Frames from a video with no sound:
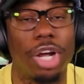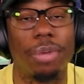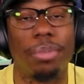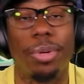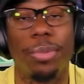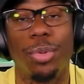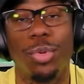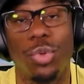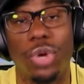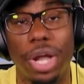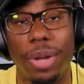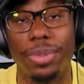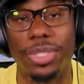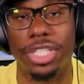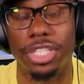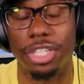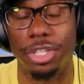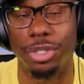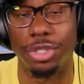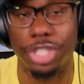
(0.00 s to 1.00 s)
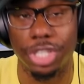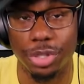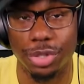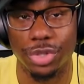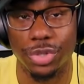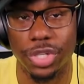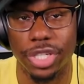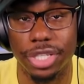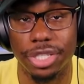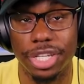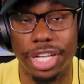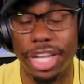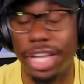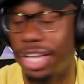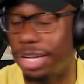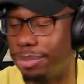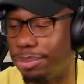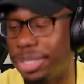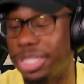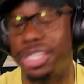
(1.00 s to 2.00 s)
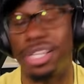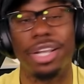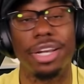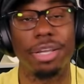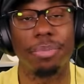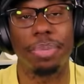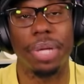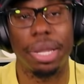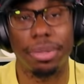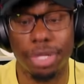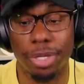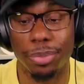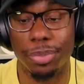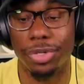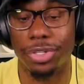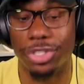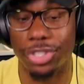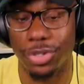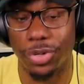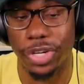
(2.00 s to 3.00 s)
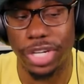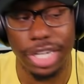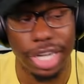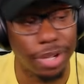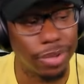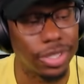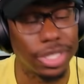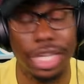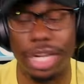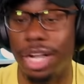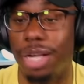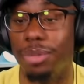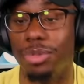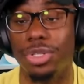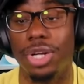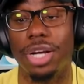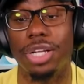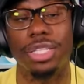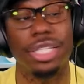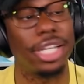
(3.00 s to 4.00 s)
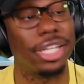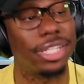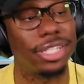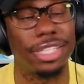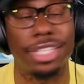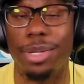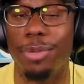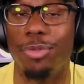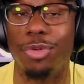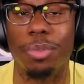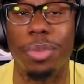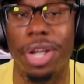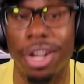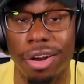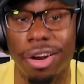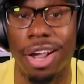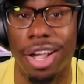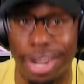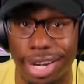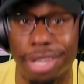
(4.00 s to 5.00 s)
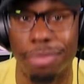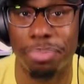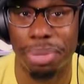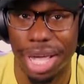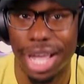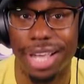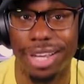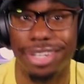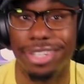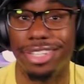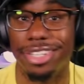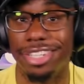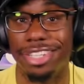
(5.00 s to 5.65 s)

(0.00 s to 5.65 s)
I remember when I was a little children and Miss Honey popped up on the screen. I was like, I'm trying to take a sip from her honey pop.